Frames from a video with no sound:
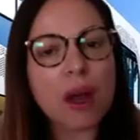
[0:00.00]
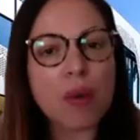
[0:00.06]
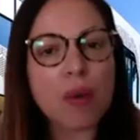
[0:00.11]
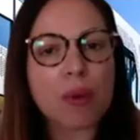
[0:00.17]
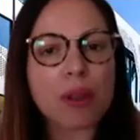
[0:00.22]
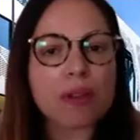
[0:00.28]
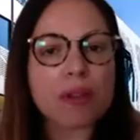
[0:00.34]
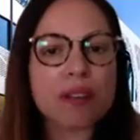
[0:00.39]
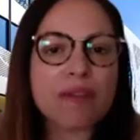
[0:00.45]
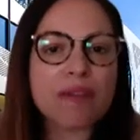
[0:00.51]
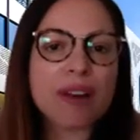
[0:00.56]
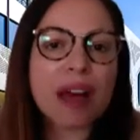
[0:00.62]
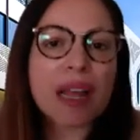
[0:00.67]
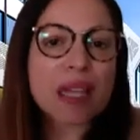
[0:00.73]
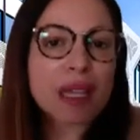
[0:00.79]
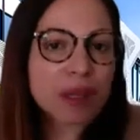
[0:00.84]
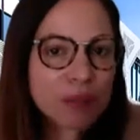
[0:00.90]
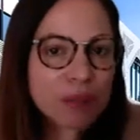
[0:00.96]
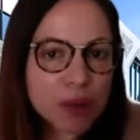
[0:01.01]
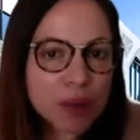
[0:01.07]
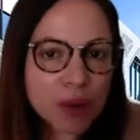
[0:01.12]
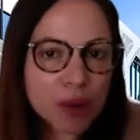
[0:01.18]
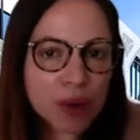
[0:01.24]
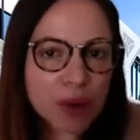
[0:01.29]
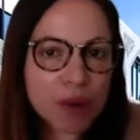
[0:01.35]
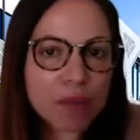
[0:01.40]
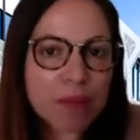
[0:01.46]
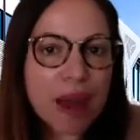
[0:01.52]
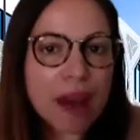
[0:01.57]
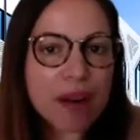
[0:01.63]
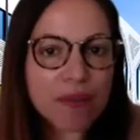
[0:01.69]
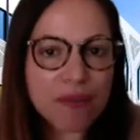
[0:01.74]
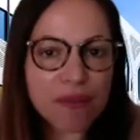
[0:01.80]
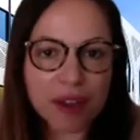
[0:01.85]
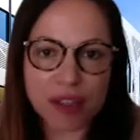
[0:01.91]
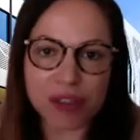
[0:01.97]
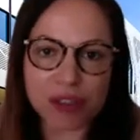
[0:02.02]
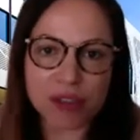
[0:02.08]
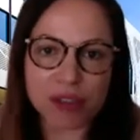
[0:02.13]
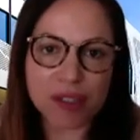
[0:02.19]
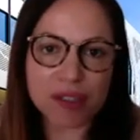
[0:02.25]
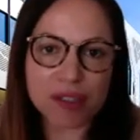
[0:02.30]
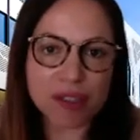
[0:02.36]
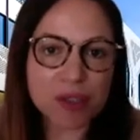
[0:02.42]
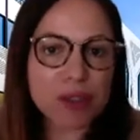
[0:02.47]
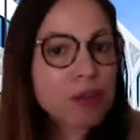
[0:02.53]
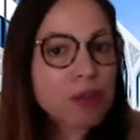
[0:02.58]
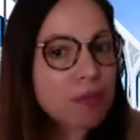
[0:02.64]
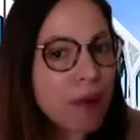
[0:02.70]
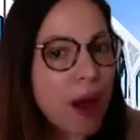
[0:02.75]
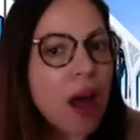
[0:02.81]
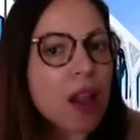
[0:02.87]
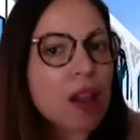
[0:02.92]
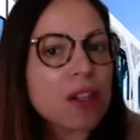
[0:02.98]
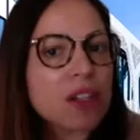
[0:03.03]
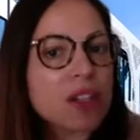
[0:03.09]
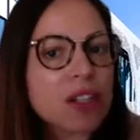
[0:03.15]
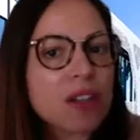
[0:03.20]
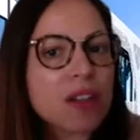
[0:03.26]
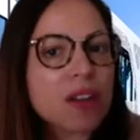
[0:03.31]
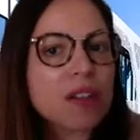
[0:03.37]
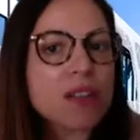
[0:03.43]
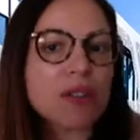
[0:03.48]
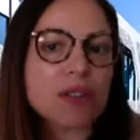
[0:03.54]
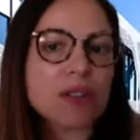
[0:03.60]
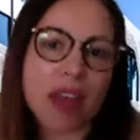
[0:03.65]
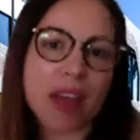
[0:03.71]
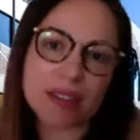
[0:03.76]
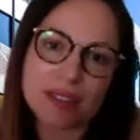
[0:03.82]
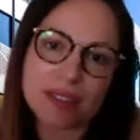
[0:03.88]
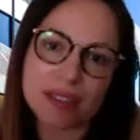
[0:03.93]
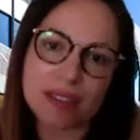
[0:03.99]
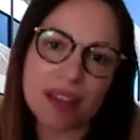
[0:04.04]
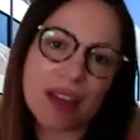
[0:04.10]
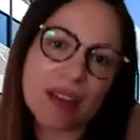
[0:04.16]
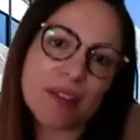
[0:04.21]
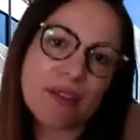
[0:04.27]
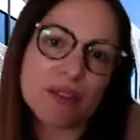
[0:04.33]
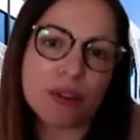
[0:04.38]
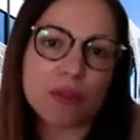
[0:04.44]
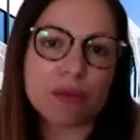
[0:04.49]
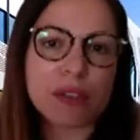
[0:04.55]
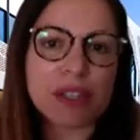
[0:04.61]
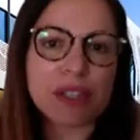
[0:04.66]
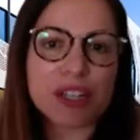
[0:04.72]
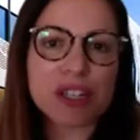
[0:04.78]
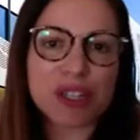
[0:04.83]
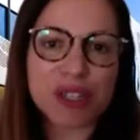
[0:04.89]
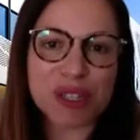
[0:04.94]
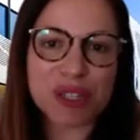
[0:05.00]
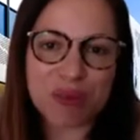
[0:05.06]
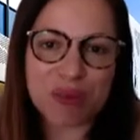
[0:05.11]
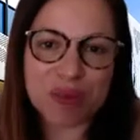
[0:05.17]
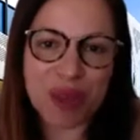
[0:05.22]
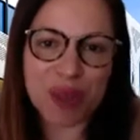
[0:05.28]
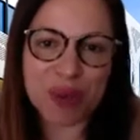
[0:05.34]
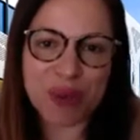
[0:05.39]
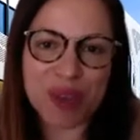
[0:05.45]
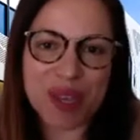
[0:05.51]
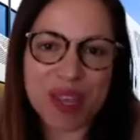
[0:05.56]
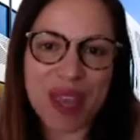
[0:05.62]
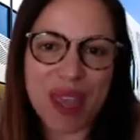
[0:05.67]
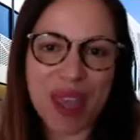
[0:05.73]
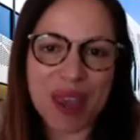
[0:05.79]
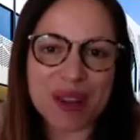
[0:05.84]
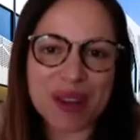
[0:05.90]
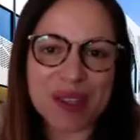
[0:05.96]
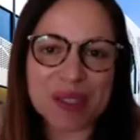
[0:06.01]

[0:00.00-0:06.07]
will develop or manufacture a certain biological, so that's kind of the relationship that we can.